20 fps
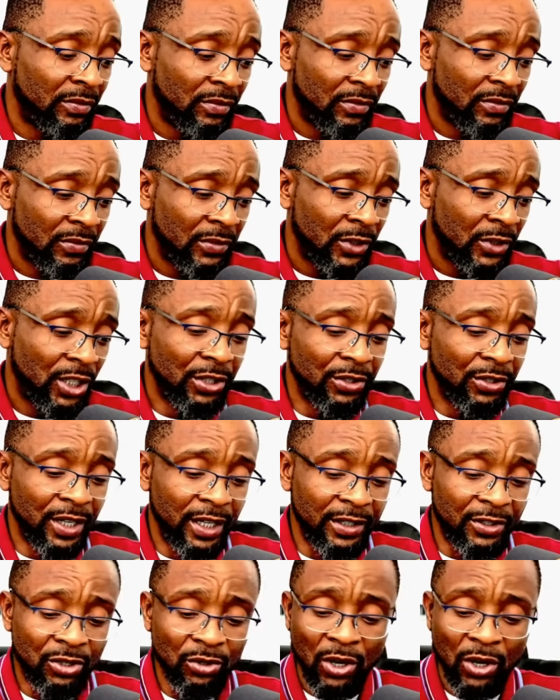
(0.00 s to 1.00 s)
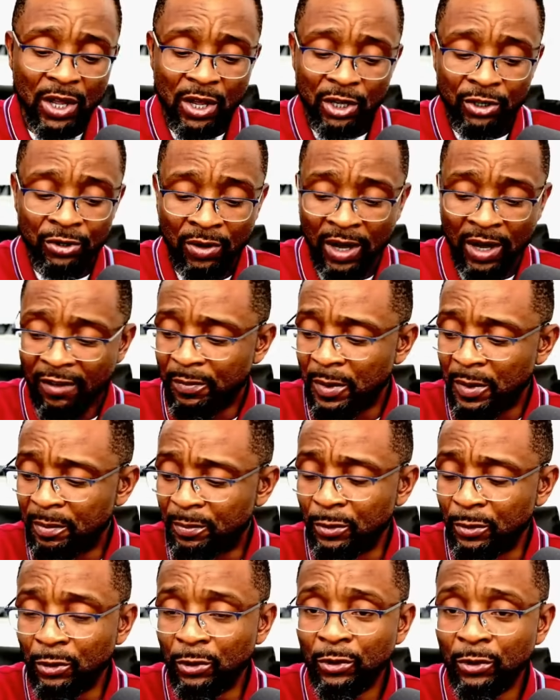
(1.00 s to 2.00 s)
Sure, you get. So you have
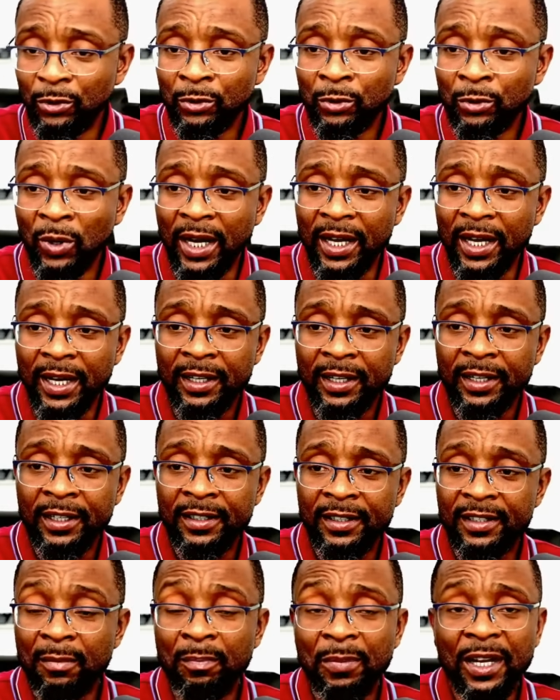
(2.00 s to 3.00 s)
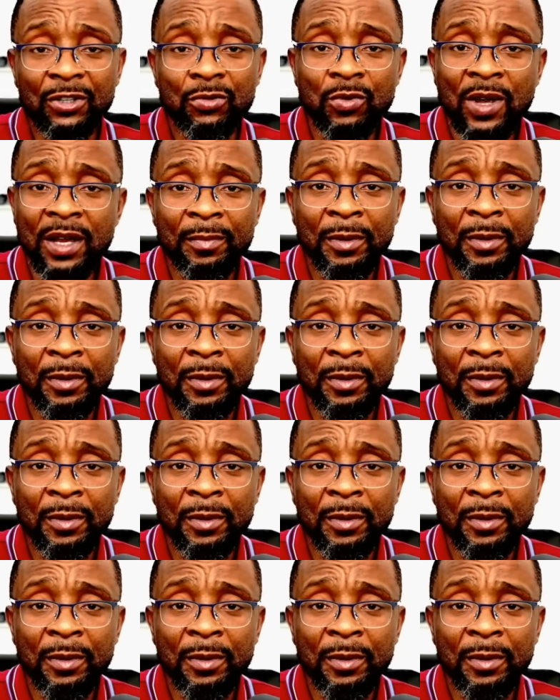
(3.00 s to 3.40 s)
people who are. It's a place where people